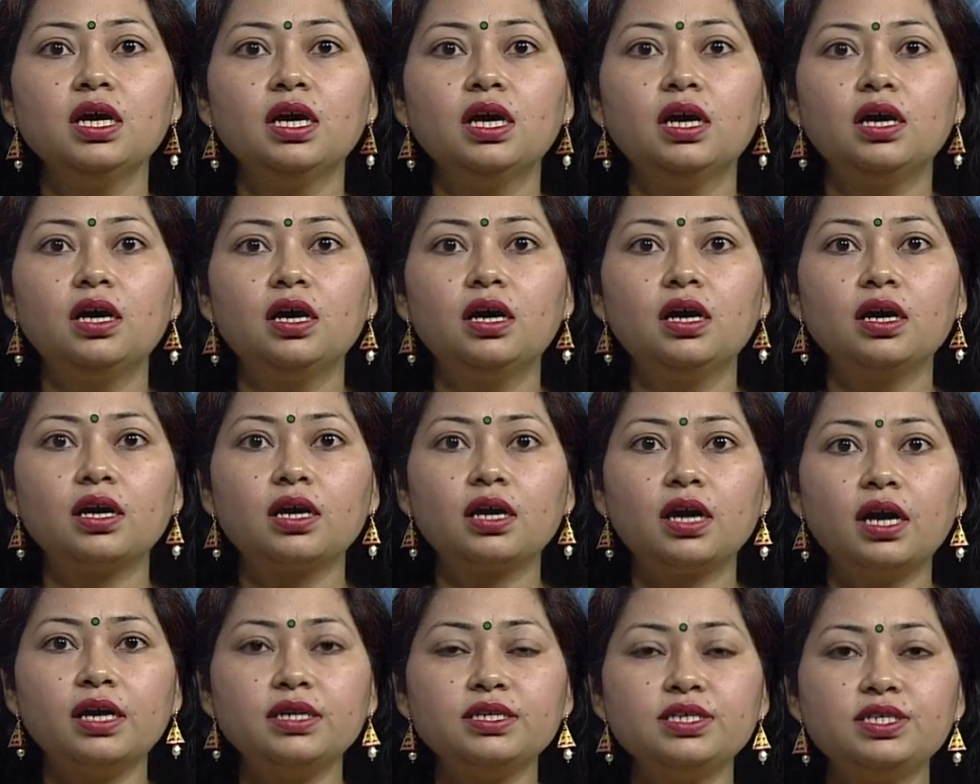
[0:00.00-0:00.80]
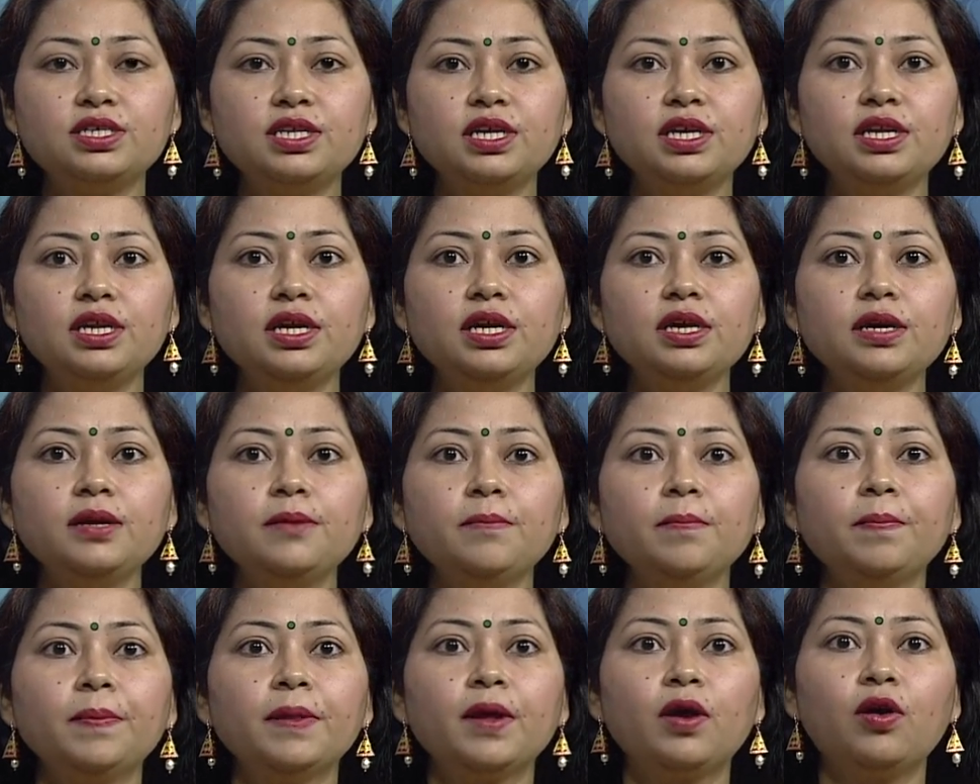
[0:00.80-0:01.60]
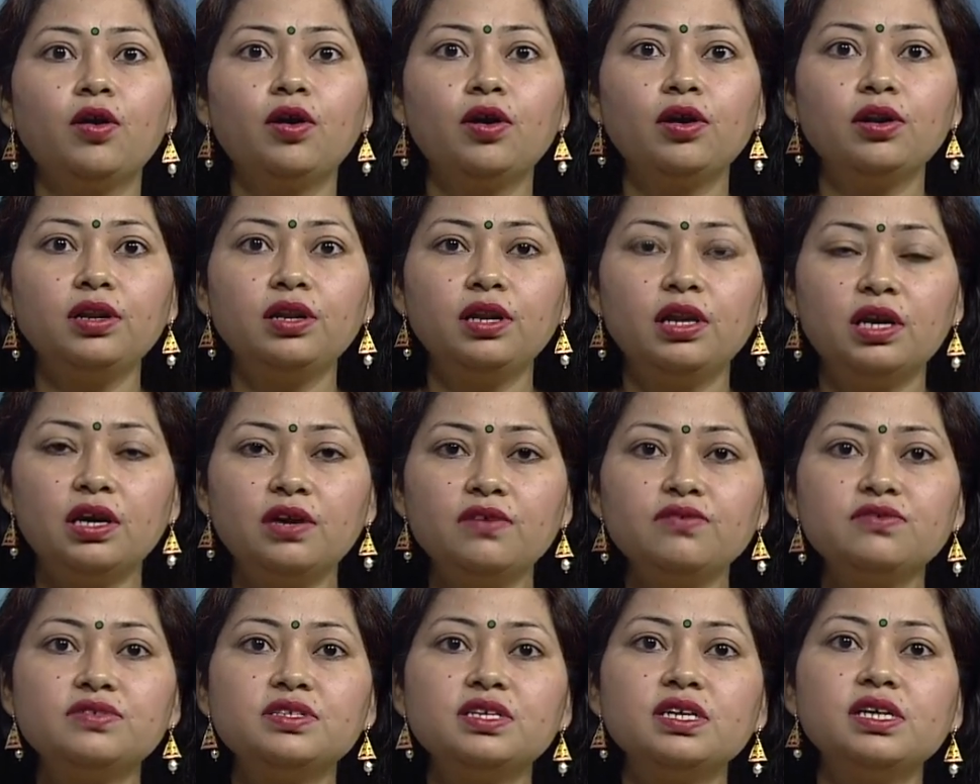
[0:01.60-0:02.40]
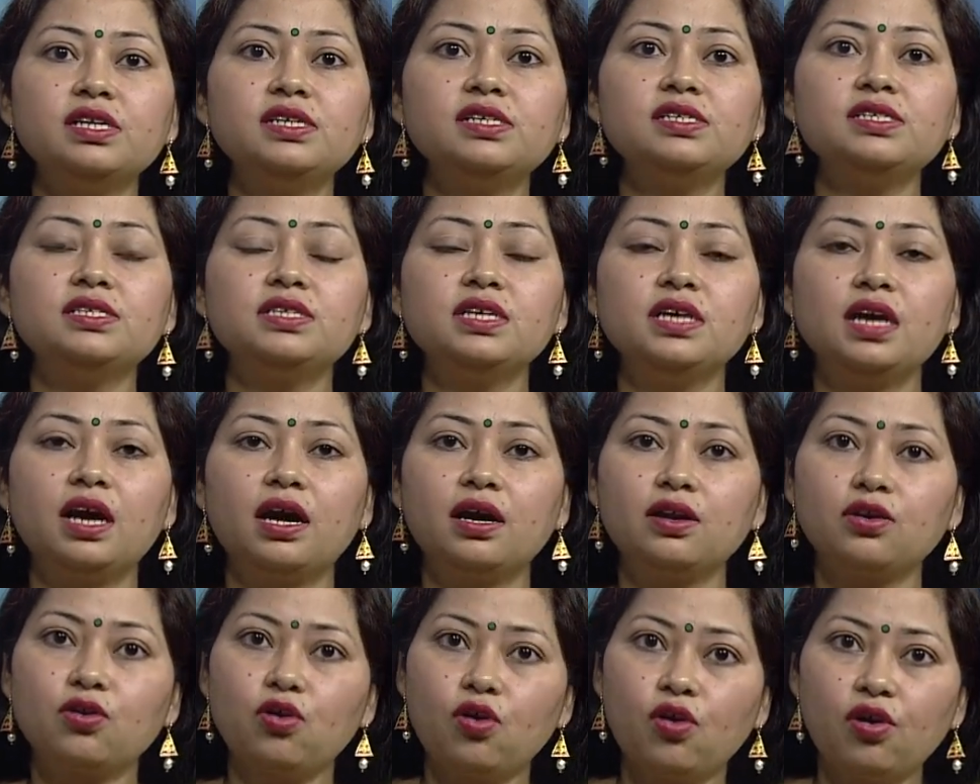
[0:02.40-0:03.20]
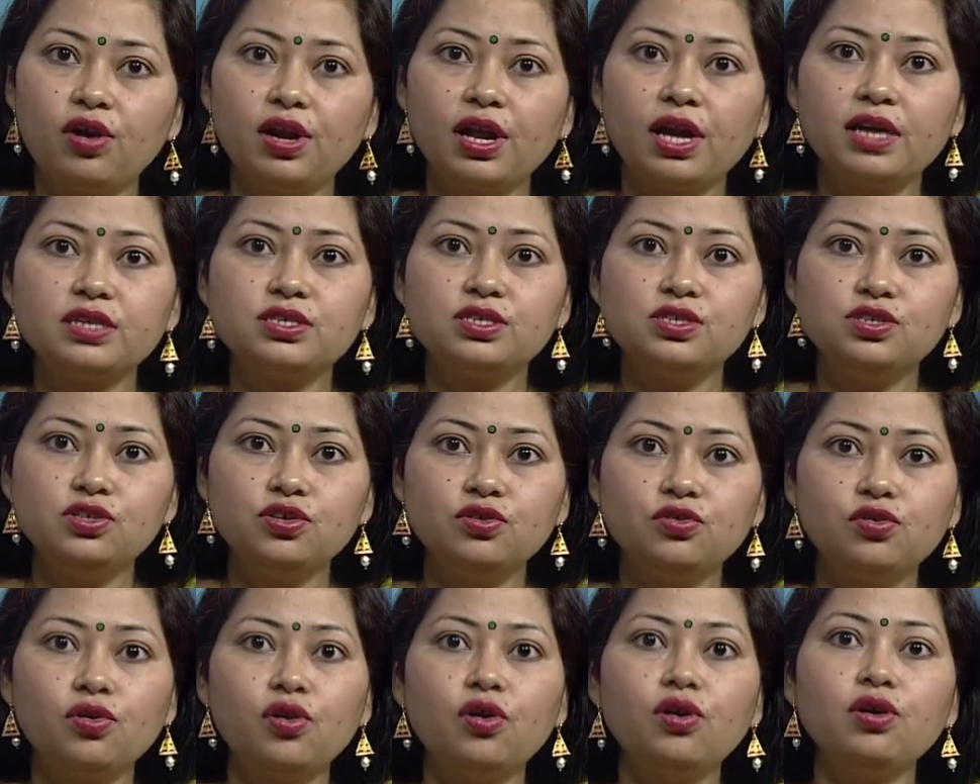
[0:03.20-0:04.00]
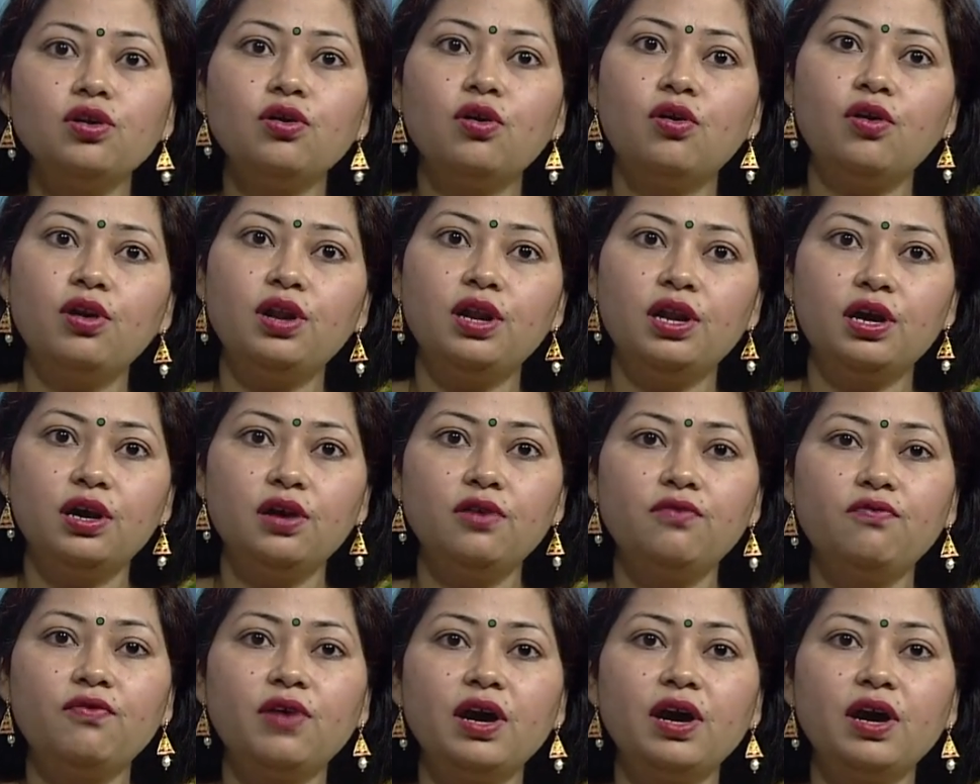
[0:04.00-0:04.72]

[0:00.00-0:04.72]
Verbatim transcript: uh, containing or nerve cells they are called as neuron or nerve